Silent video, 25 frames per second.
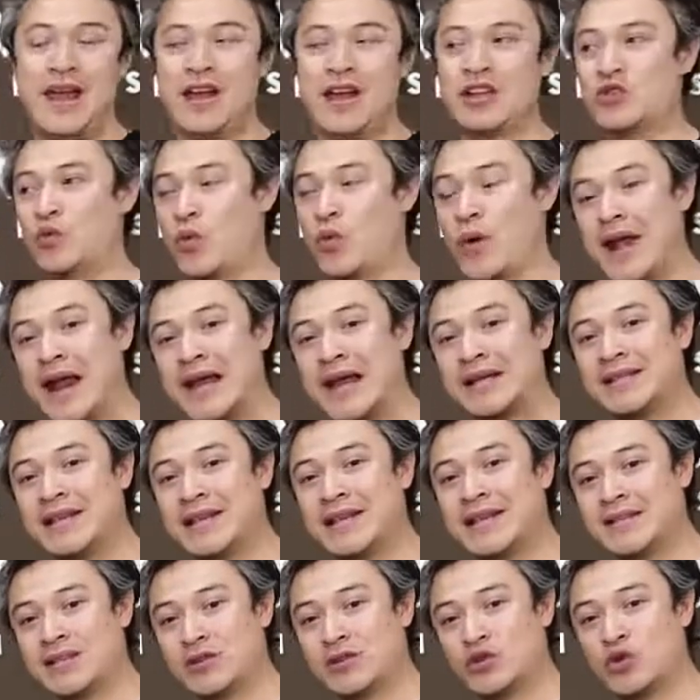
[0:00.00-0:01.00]
So when I say
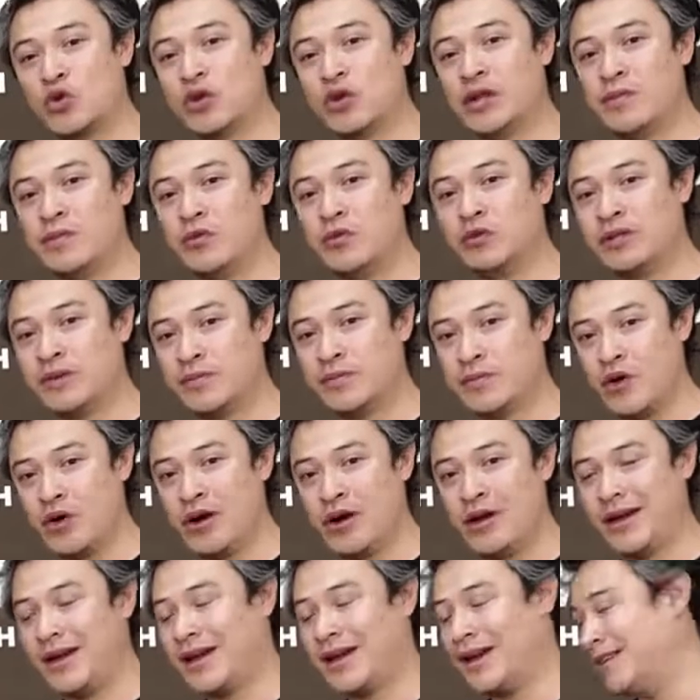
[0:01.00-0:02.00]
it's truly
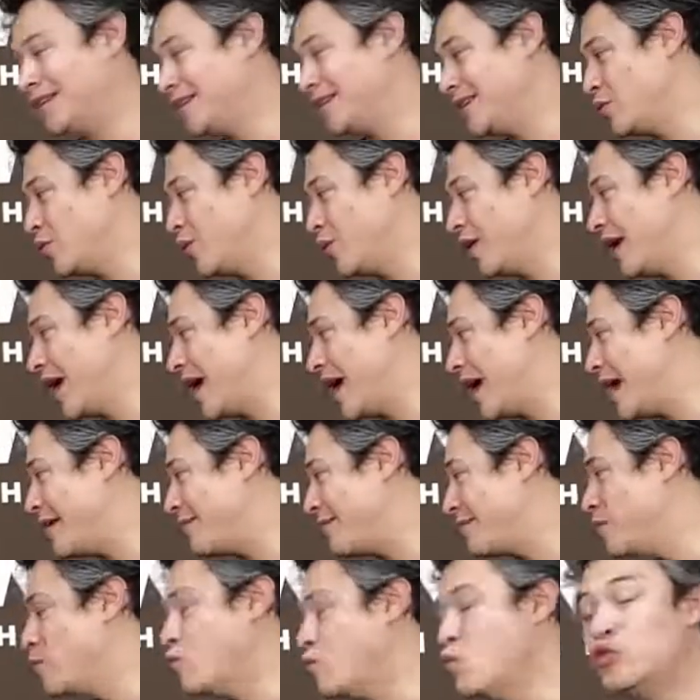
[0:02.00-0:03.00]
multi-boiler, is that we have
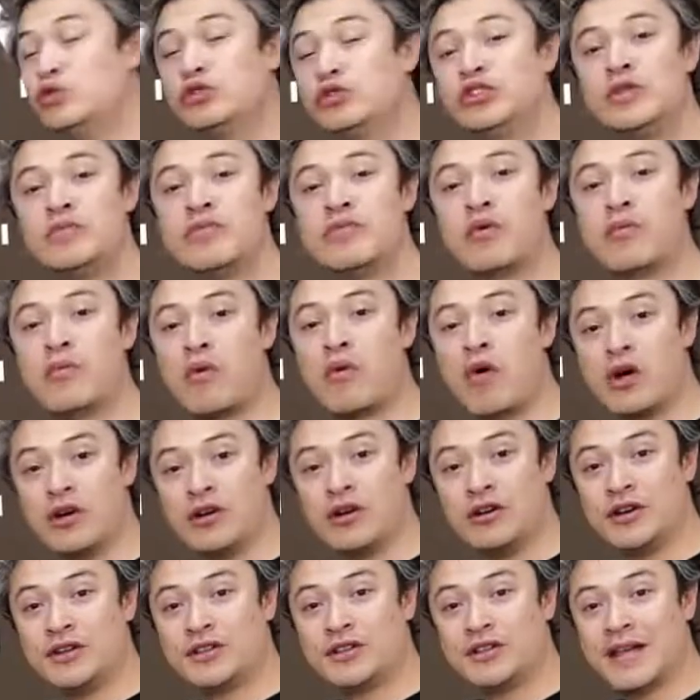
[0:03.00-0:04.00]
multiple
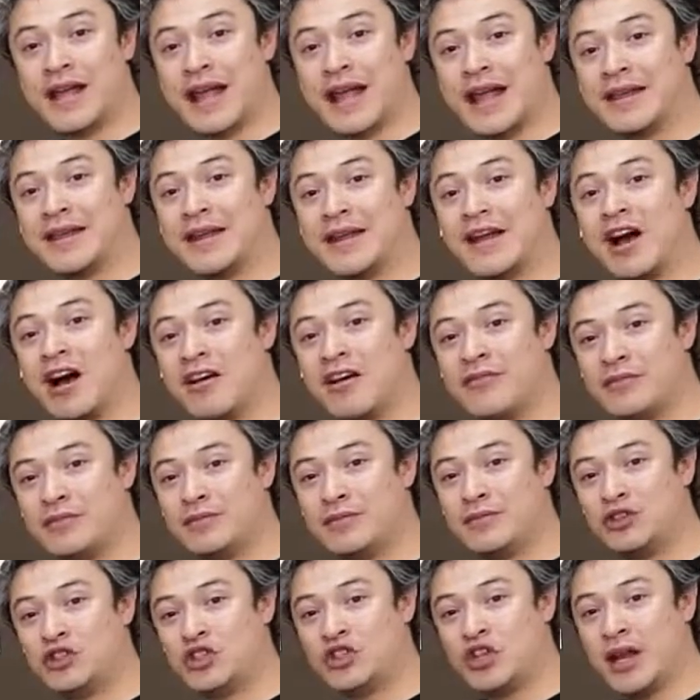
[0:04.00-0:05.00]
boilers in the coffee
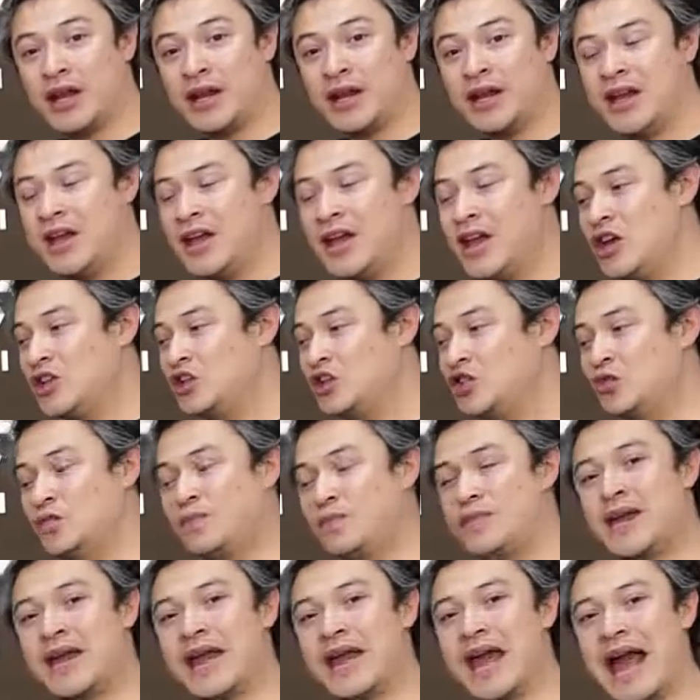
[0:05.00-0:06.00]
machine to
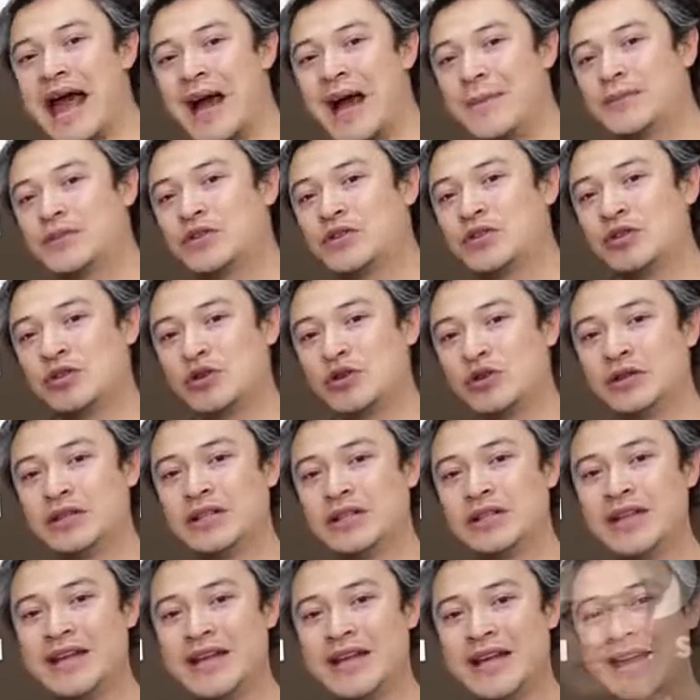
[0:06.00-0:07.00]
be
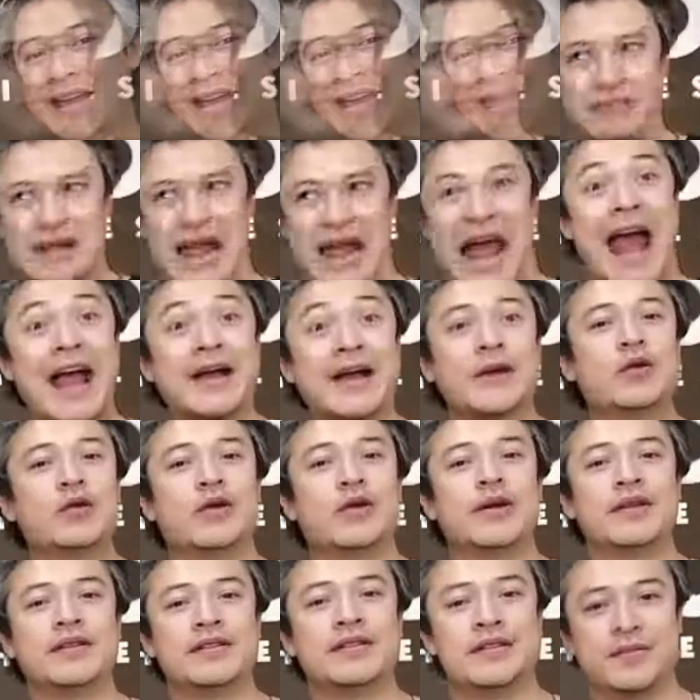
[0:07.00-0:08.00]
absolutely
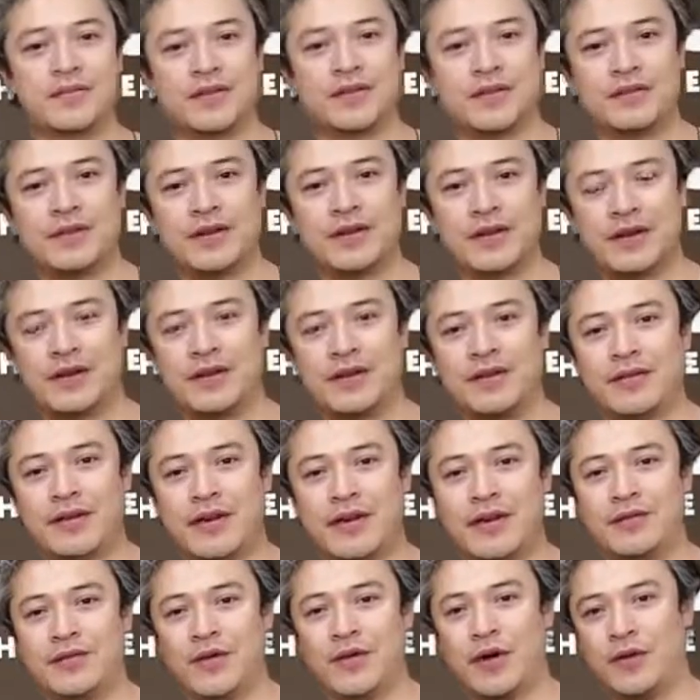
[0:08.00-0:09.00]
accurate in terms
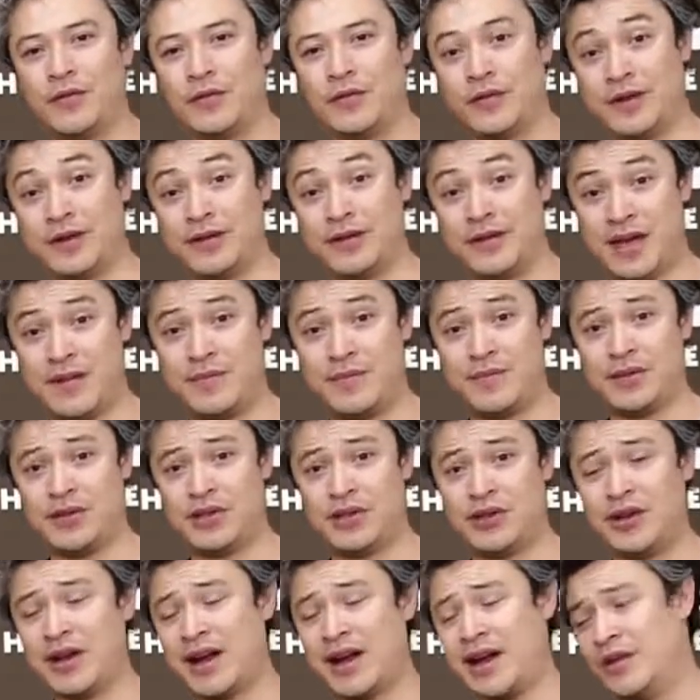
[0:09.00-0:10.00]
of the
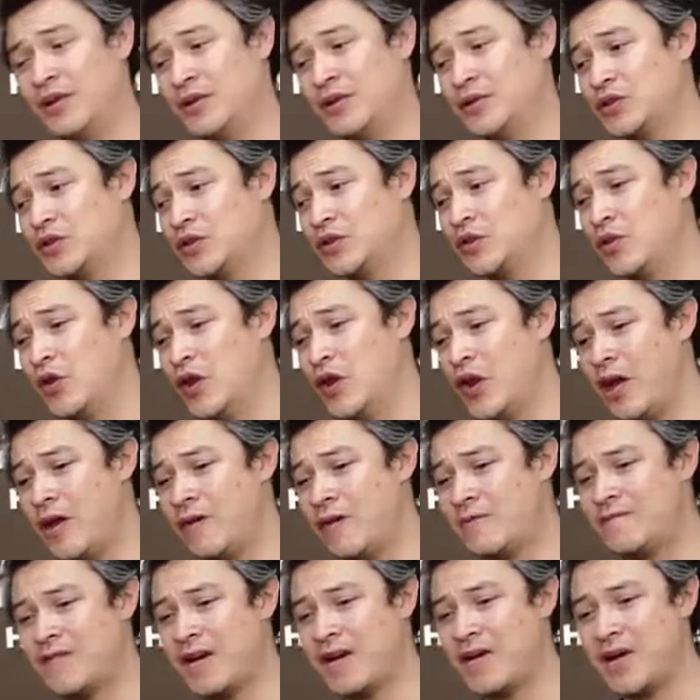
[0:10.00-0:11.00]
temperature, and also
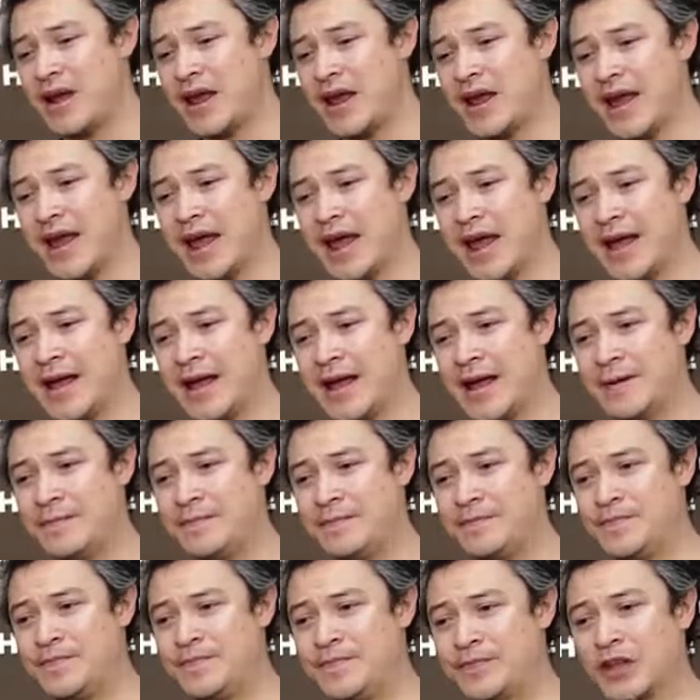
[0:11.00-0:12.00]
very
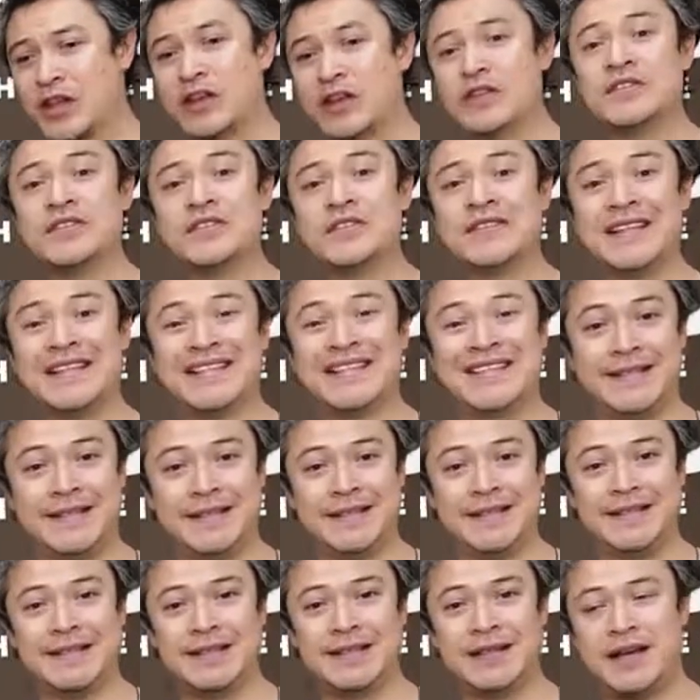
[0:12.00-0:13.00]

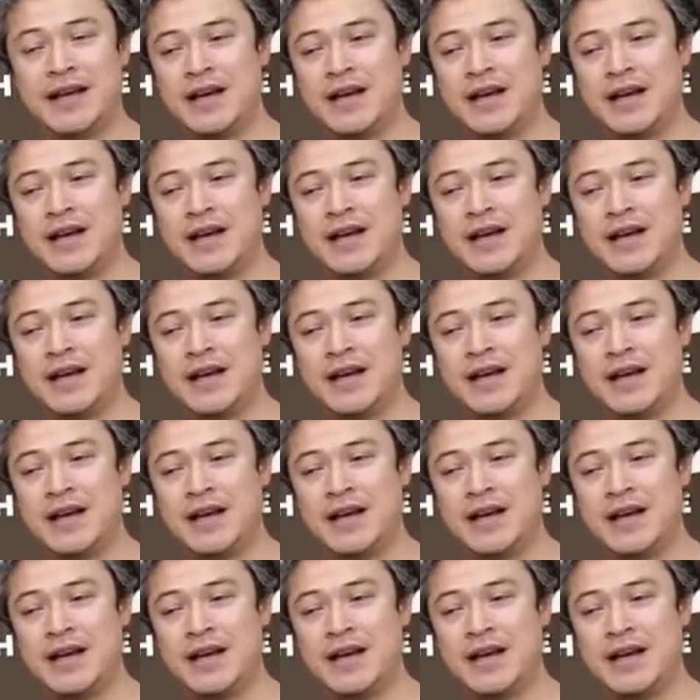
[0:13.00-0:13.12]
consistent.